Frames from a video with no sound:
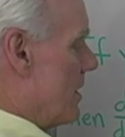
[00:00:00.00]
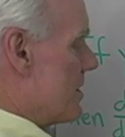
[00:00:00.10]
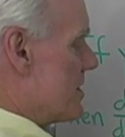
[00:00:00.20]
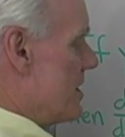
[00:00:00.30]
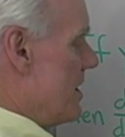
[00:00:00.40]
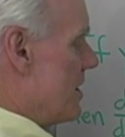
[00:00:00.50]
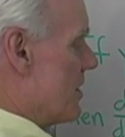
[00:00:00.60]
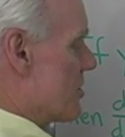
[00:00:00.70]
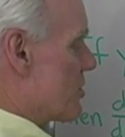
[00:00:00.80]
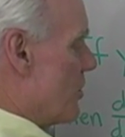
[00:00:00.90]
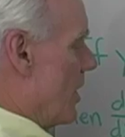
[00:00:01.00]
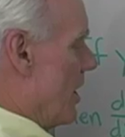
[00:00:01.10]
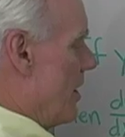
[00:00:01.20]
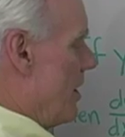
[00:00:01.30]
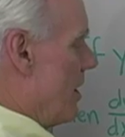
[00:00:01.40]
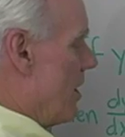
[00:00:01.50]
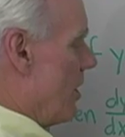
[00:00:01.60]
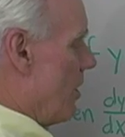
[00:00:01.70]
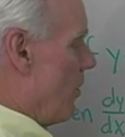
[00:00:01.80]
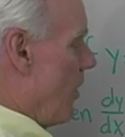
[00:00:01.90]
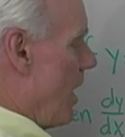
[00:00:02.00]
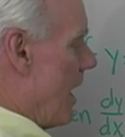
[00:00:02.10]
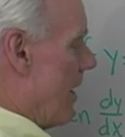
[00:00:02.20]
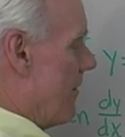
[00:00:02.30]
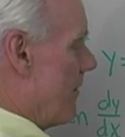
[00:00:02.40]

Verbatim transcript: secant squared y.